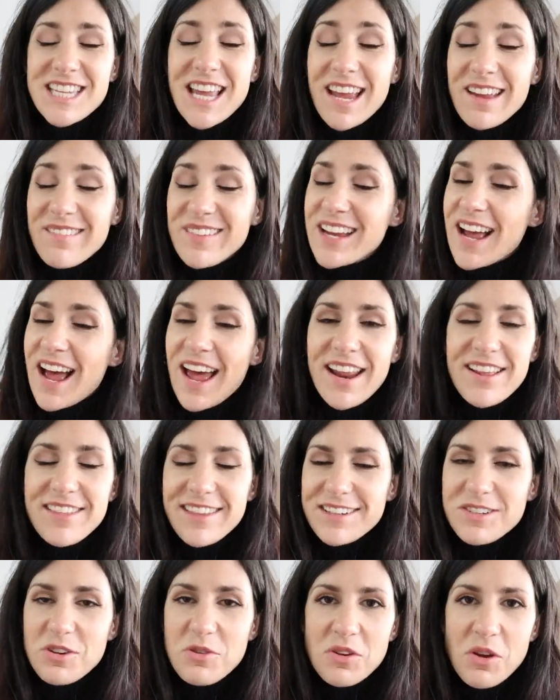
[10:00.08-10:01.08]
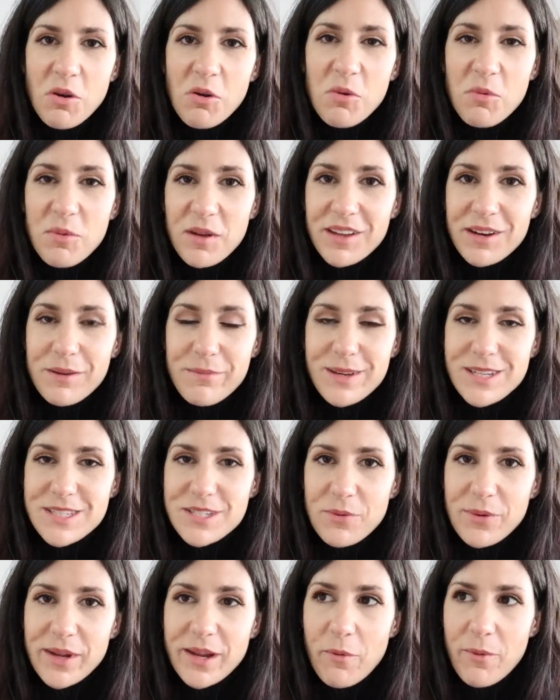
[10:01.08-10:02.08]
evening, I actually don't know what we're going to be
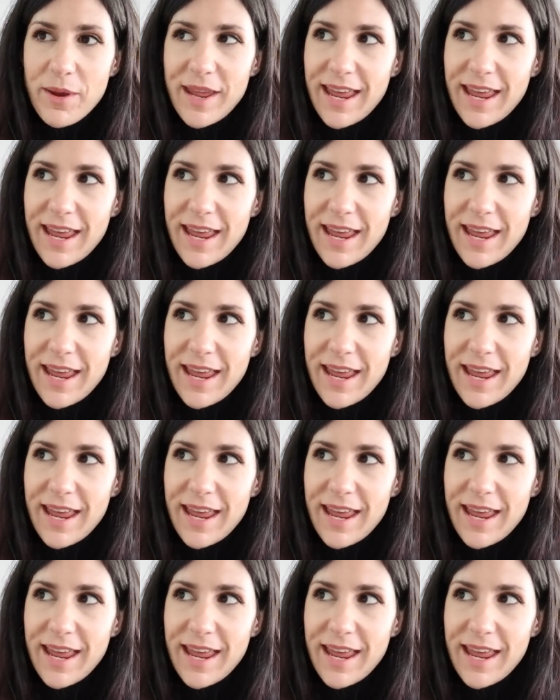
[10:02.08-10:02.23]
doing.